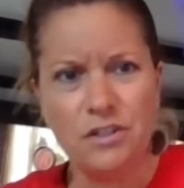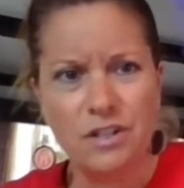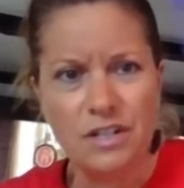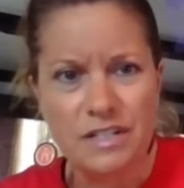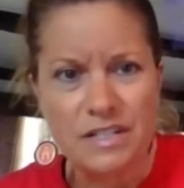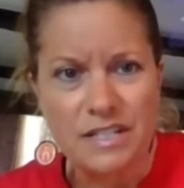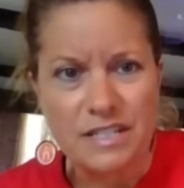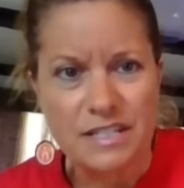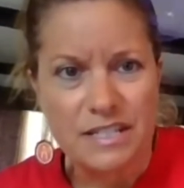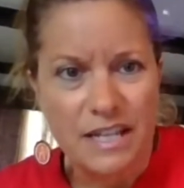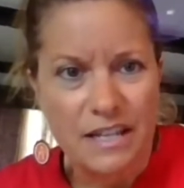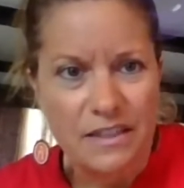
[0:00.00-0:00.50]
you
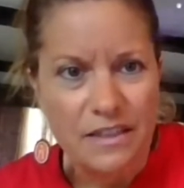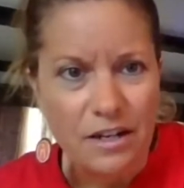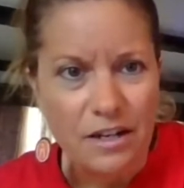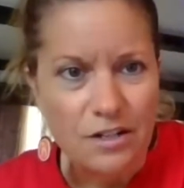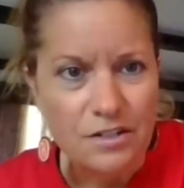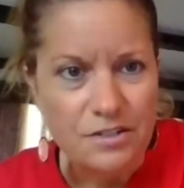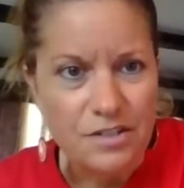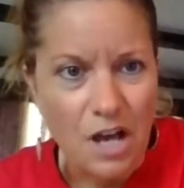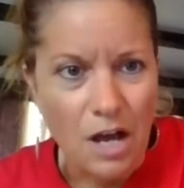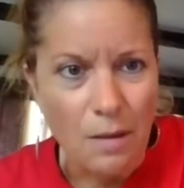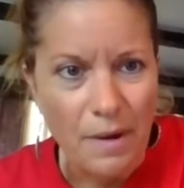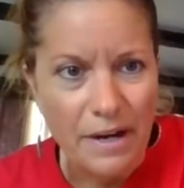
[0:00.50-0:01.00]
can see
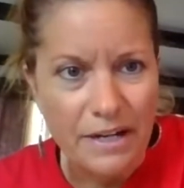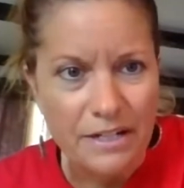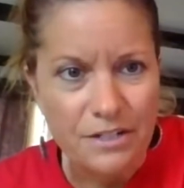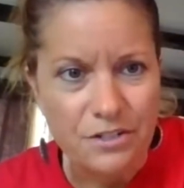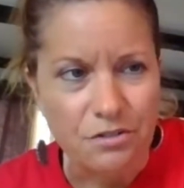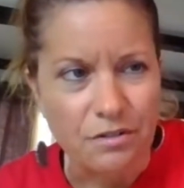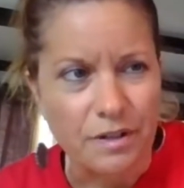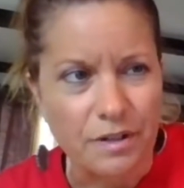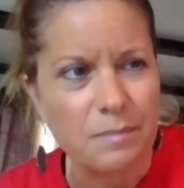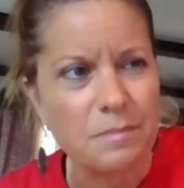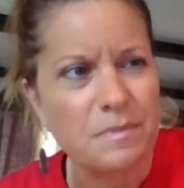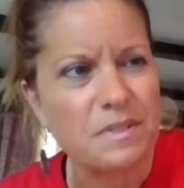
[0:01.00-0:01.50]
there's all my
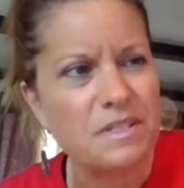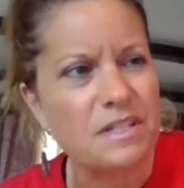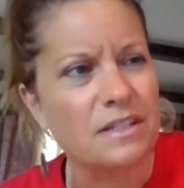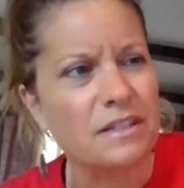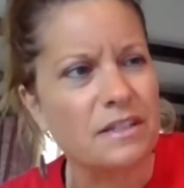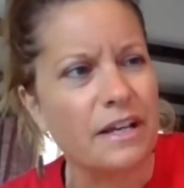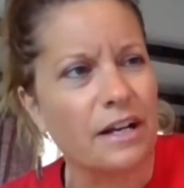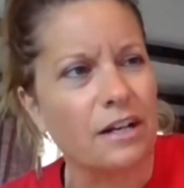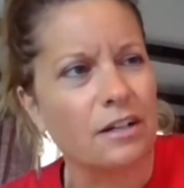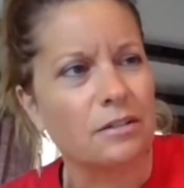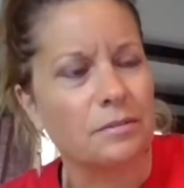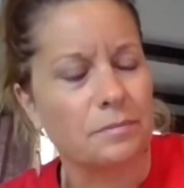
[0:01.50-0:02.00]
dreams
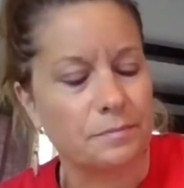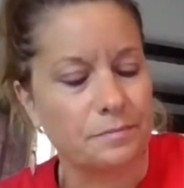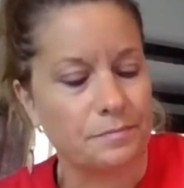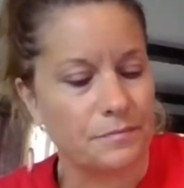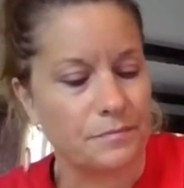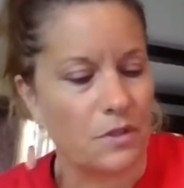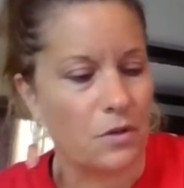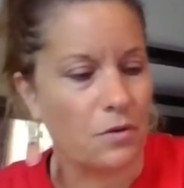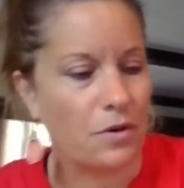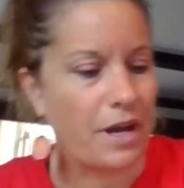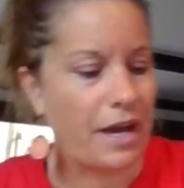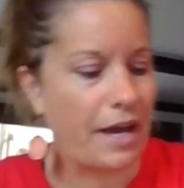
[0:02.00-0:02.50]
in there.
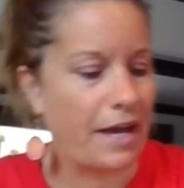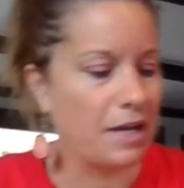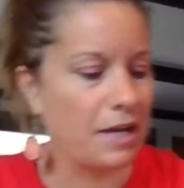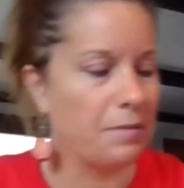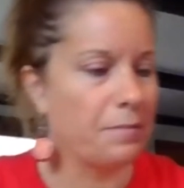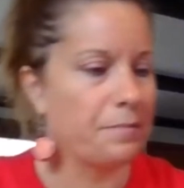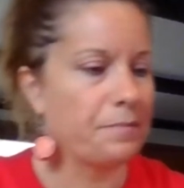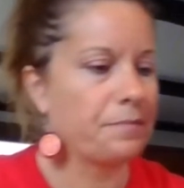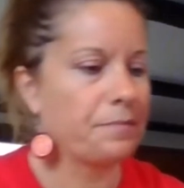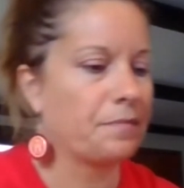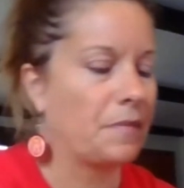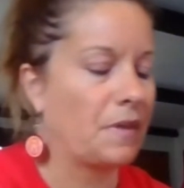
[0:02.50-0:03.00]

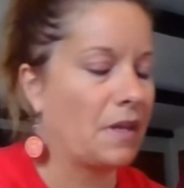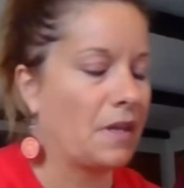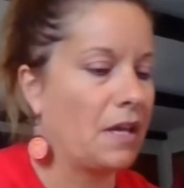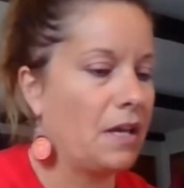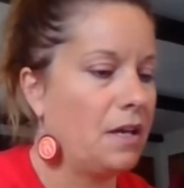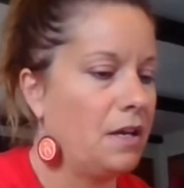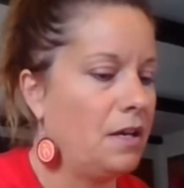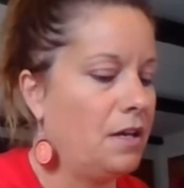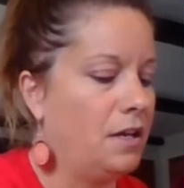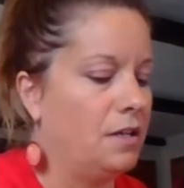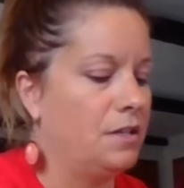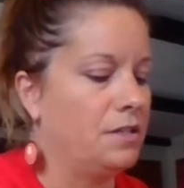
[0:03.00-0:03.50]
Okay,
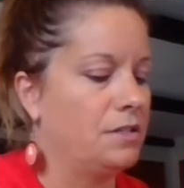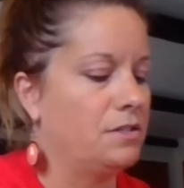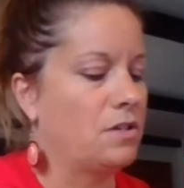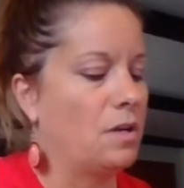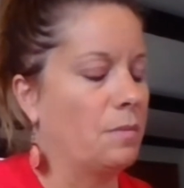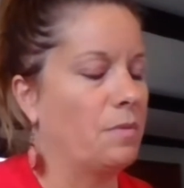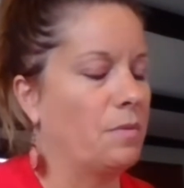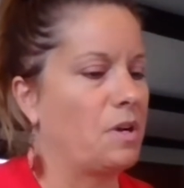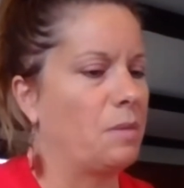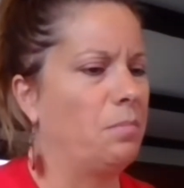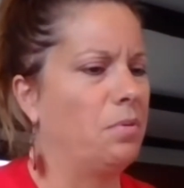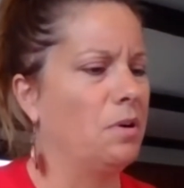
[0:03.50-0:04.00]

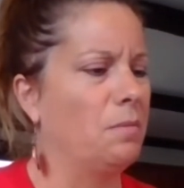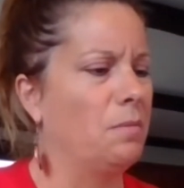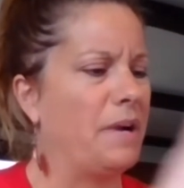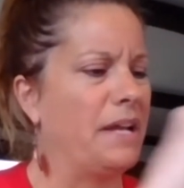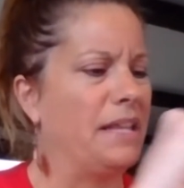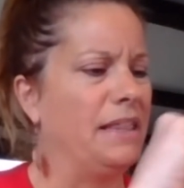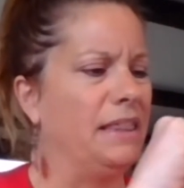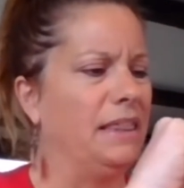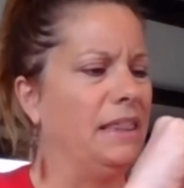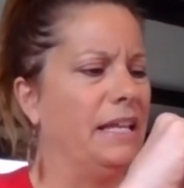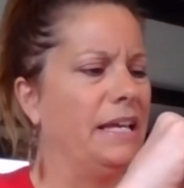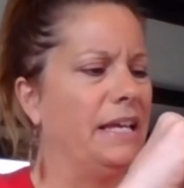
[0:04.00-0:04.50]
so I'm going to put
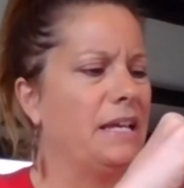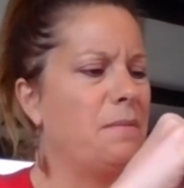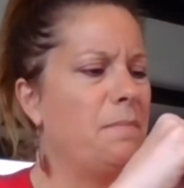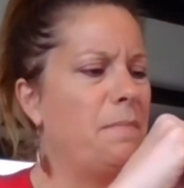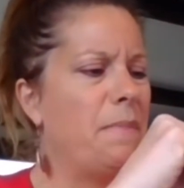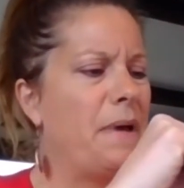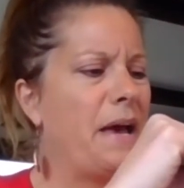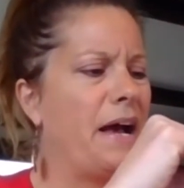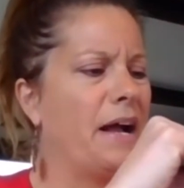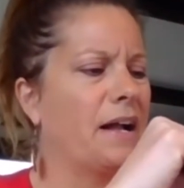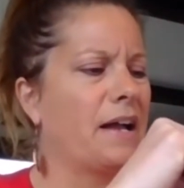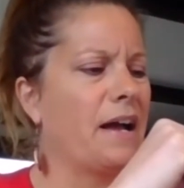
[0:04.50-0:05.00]
my
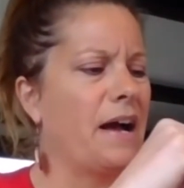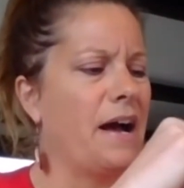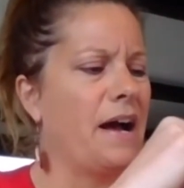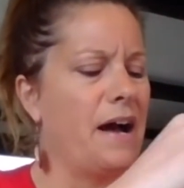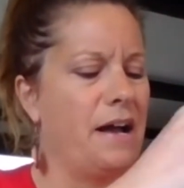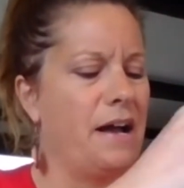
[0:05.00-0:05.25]
lid back